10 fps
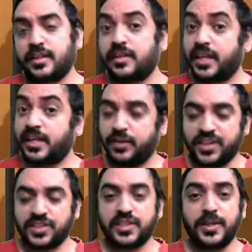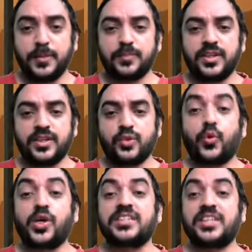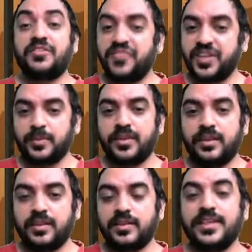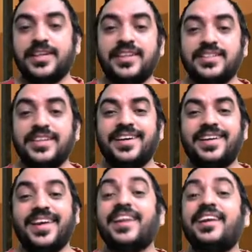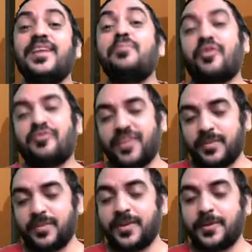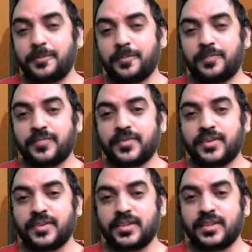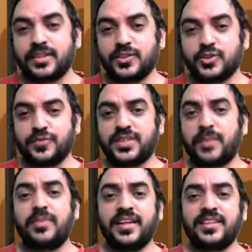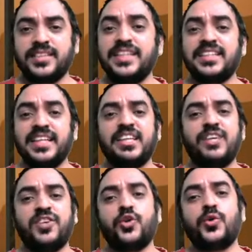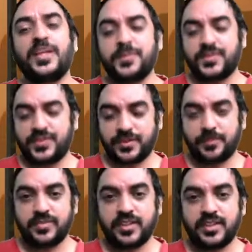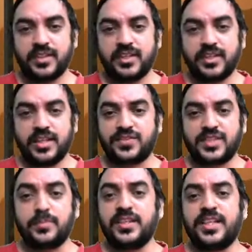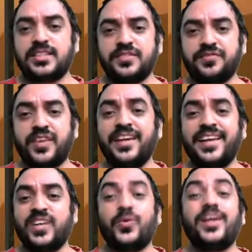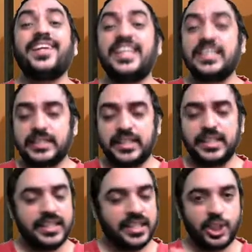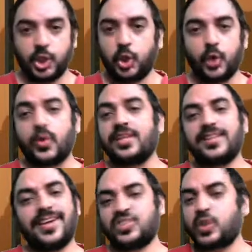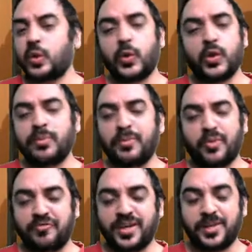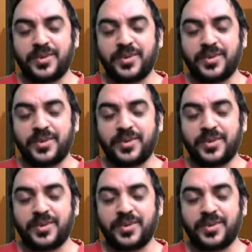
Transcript: In investing, what is comfortable is rarely profitable. So if somebody is easily giving you tips, if something is finding it very easy, no, that is not going to be profitable.